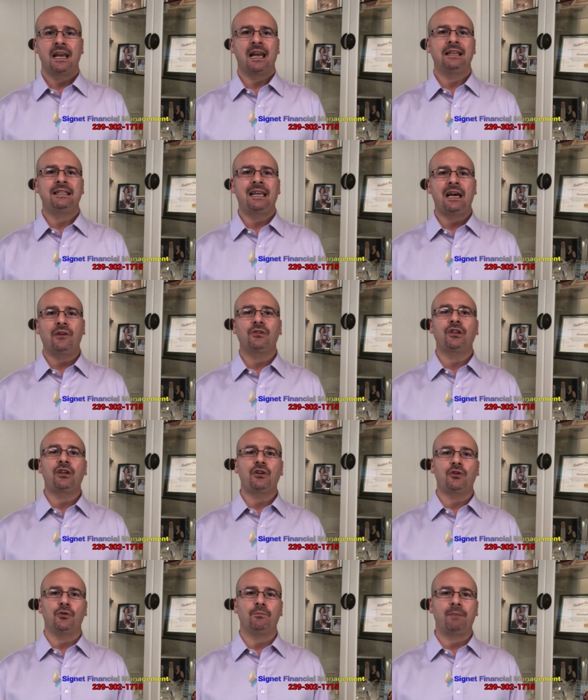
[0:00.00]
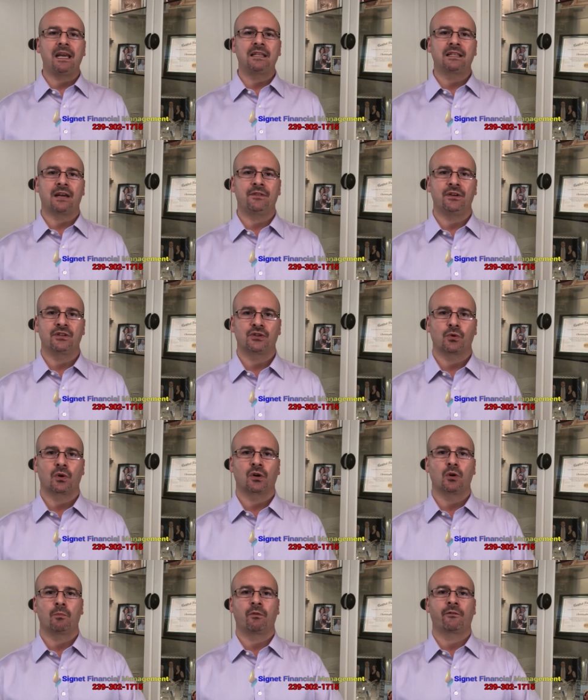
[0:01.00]
and tell you, based on the
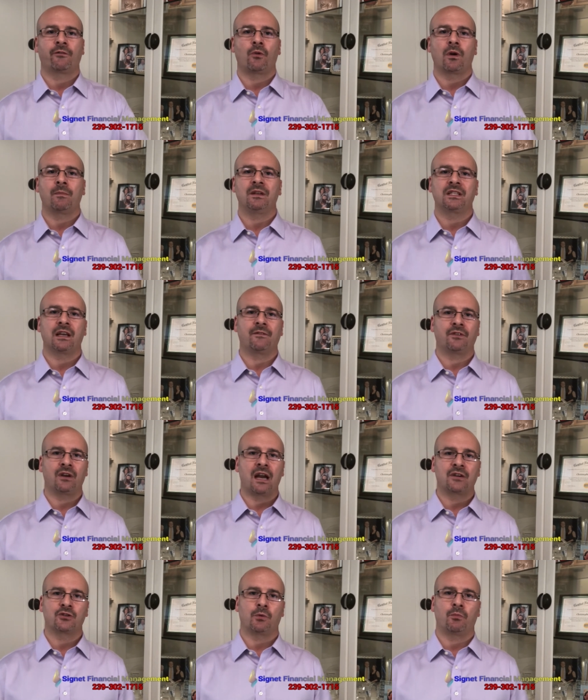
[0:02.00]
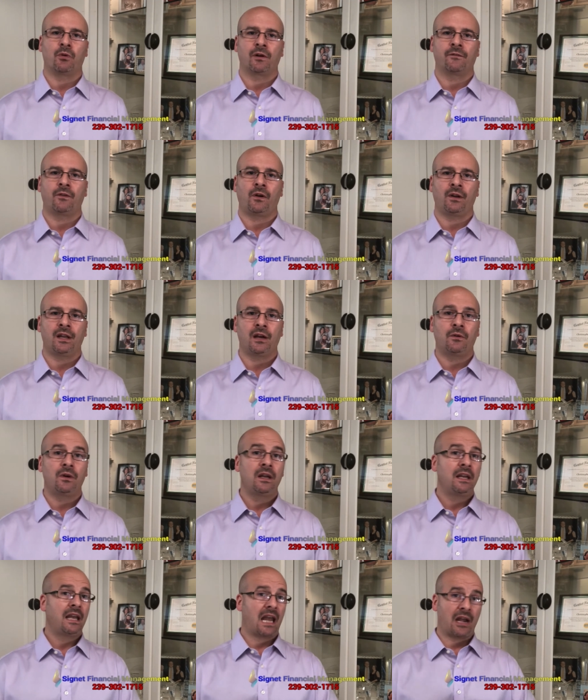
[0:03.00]
historical performance of your actual portfolio
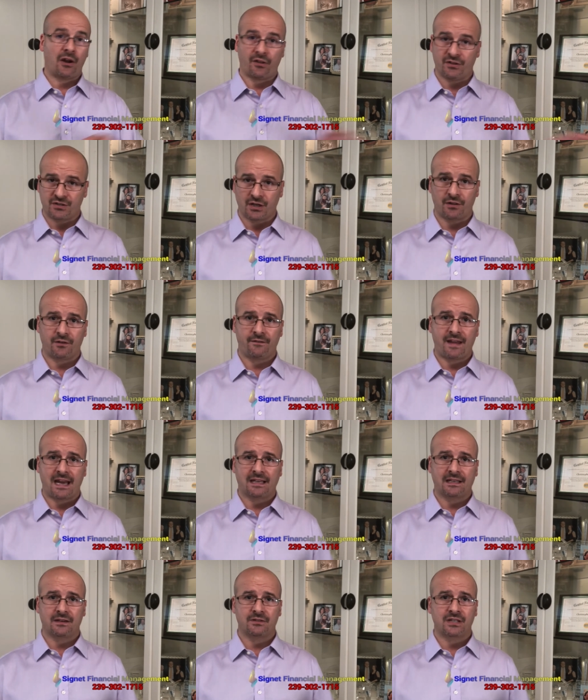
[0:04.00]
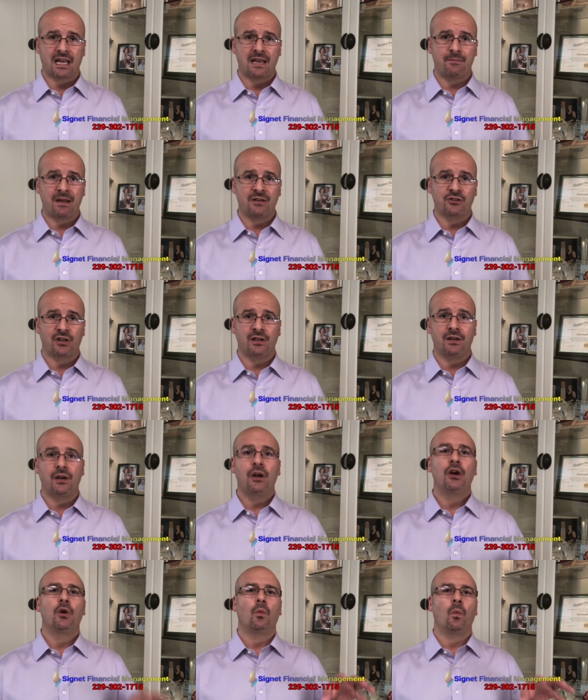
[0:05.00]
and all those other factors I mentioned,
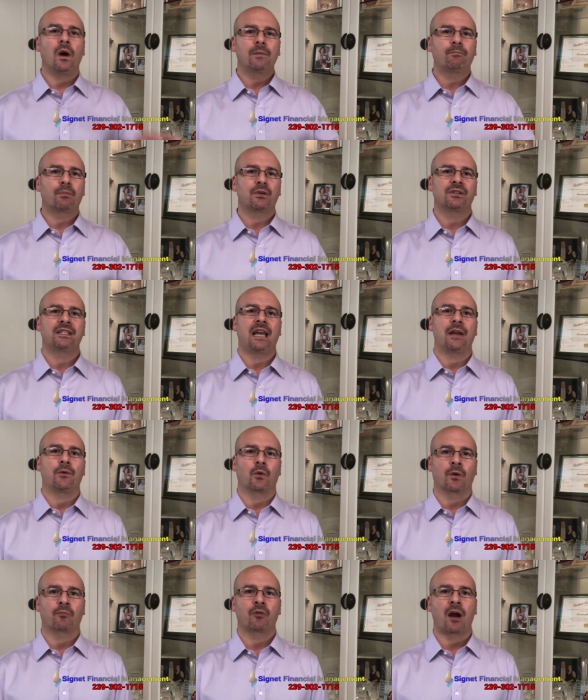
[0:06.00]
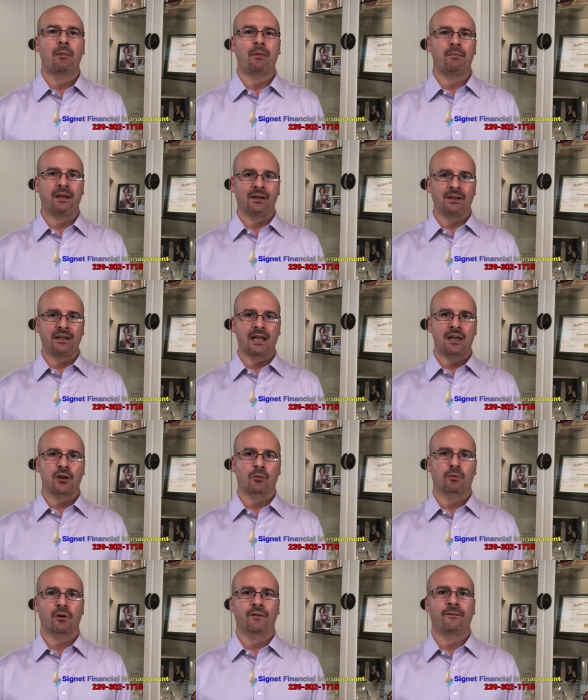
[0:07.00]
what percent or probability that
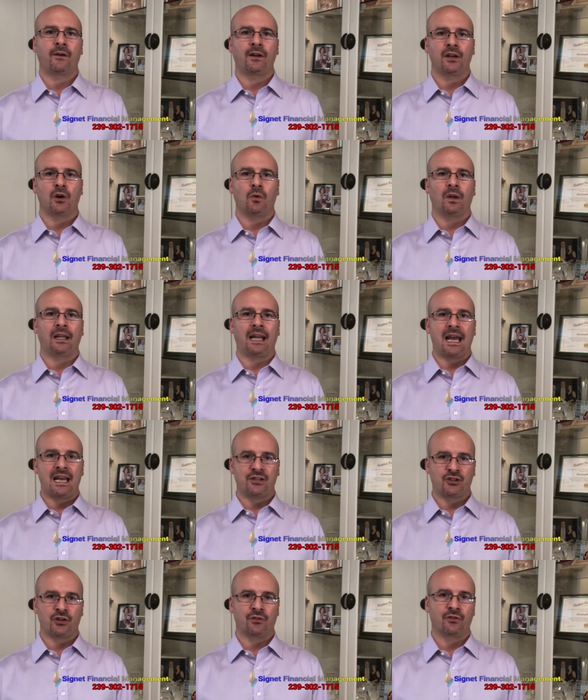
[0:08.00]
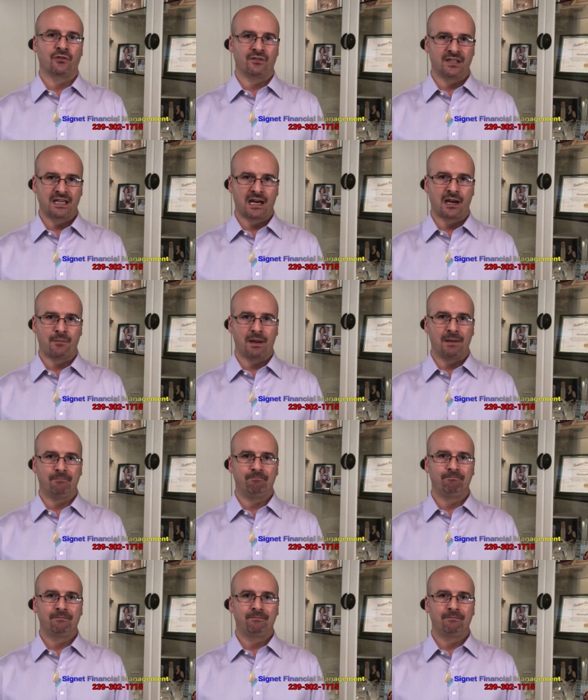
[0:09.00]
your portfolio will last you through retirement.